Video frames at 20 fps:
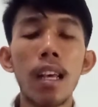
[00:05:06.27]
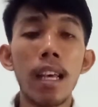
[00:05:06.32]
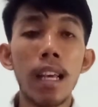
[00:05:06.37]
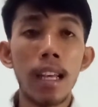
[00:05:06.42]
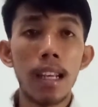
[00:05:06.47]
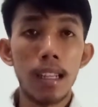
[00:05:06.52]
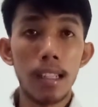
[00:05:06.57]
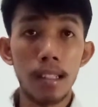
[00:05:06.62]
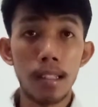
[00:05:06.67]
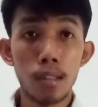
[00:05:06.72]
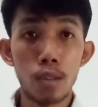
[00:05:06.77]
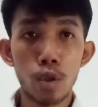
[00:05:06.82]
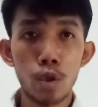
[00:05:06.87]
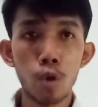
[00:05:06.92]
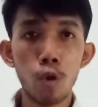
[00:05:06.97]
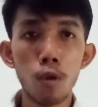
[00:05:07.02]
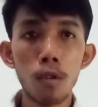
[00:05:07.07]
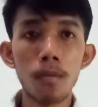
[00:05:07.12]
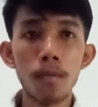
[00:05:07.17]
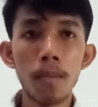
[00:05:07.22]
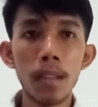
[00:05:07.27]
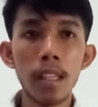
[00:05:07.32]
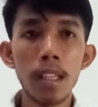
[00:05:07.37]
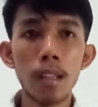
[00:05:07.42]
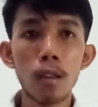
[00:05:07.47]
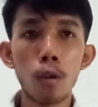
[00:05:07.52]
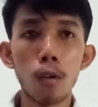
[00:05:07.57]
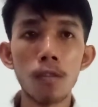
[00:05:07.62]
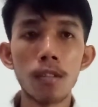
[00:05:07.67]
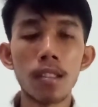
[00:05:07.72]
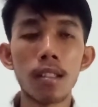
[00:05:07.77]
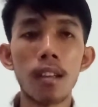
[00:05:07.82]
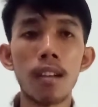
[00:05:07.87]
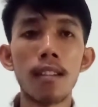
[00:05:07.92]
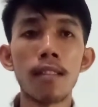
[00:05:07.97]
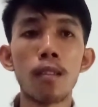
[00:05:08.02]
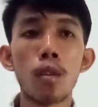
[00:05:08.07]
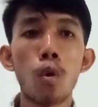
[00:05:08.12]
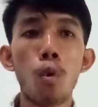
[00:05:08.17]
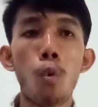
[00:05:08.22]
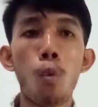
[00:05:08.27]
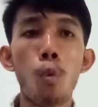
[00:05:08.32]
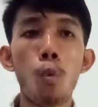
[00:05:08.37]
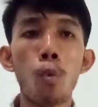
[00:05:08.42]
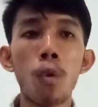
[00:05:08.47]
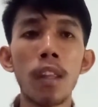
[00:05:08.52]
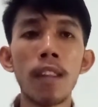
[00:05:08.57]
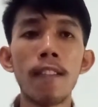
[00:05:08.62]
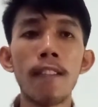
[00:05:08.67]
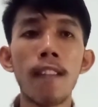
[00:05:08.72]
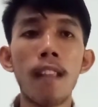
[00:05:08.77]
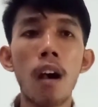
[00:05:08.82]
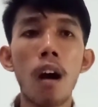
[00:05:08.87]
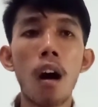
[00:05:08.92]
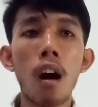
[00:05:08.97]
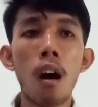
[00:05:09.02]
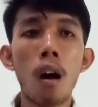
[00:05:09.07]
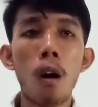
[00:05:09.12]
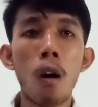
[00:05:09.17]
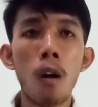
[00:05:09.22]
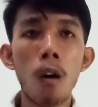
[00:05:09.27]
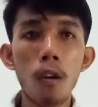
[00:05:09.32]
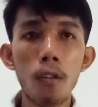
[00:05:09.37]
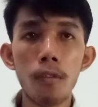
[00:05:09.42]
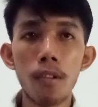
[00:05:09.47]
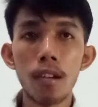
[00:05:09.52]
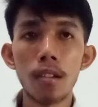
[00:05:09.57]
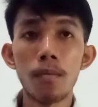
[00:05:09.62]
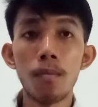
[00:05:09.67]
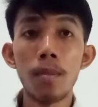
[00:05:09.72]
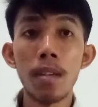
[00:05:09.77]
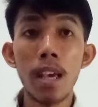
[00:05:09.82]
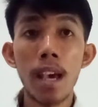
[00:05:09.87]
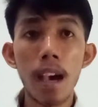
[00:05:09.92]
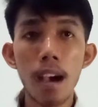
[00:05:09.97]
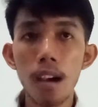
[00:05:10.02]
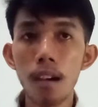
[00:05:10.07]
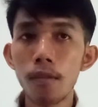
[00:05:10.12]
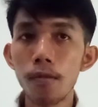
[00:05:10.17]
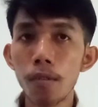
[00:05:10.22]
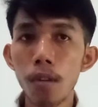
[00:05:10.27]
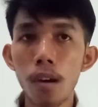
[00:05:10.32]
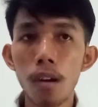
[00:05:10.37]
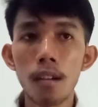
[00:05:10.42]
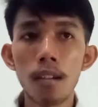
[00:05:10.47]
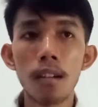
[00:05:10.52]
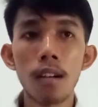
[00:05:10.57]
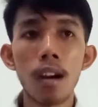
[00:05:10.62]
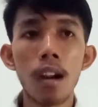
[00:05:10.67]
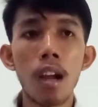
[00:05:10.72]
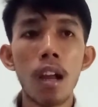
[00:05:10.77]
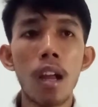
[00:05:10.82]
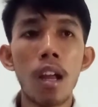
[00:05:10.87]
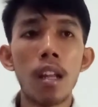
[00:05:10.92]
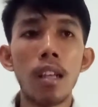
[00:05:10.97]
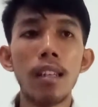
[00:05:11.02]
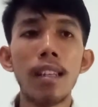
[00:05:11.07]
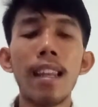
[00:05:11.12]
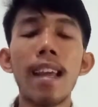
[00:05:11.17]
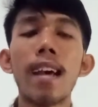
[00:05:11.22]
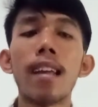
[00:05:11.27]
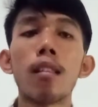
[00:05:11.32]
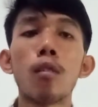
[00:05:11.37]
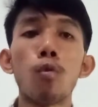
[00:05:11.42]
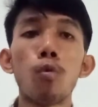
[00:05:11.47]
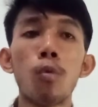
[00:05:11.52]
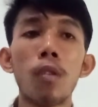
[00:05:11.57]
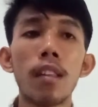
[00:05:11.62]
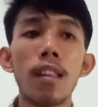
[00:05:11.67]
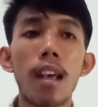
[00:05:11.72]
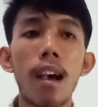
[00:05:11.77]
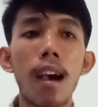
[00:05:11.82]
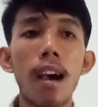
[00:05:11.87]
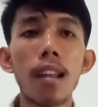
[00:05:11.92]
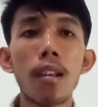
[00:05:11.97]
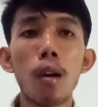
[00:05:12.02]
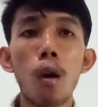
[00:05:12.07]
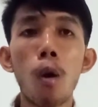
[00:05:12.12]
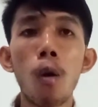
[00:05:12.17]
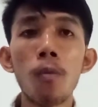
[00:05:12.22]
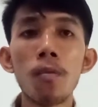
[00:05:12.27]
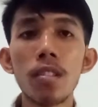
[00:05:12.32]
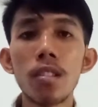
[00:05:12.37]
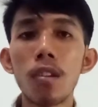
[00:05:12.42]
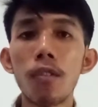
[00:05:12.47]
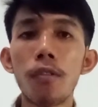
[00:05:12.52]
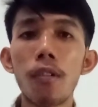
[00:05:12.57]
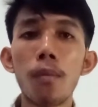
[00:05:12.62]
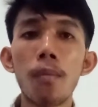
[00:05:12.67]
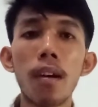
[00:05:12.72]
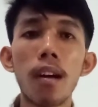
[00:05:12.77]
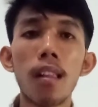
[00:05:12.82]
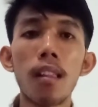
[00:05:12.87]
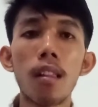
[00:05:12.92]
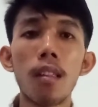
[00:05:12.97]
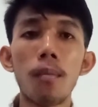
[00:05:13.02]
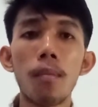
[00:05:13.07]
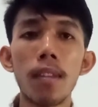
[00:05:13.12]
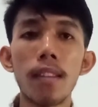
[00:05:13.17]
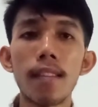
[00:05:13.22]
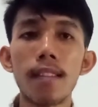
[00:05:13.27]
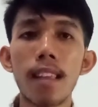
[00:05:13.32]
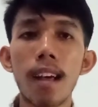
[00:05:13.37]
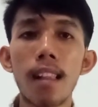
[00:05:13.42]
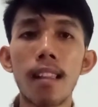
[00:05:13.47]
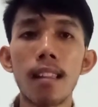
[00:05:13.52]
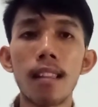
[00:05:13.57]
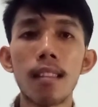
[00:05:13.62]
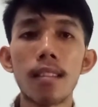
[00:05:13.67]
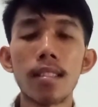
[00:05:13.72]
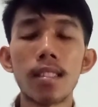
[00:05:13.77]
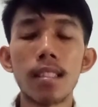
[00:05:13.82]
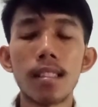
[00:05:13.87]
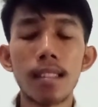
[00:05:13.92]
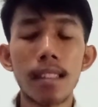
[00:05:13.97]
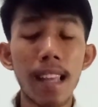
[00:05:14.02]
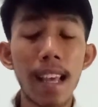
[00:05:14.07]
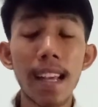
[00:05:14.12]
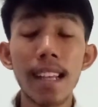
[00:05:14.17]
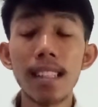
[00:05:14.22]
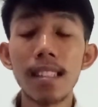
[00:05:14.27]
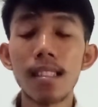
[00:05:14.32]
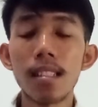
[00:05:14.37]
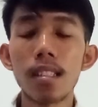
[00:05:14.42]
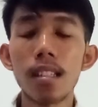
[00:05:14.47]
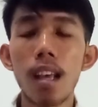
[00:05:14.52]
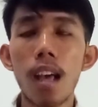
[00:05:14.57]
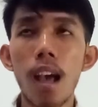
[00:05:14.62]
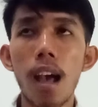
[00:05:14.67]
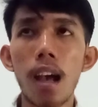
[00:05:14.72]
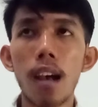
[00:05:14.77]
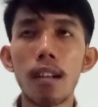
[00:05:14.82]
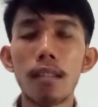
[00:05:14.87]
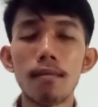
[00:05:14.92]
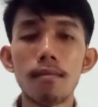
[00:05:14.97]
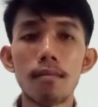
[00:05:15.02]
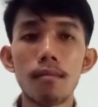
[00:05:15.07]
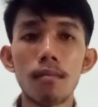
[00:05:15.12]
It should be concerned with overt behavior, not with unobservable mental states and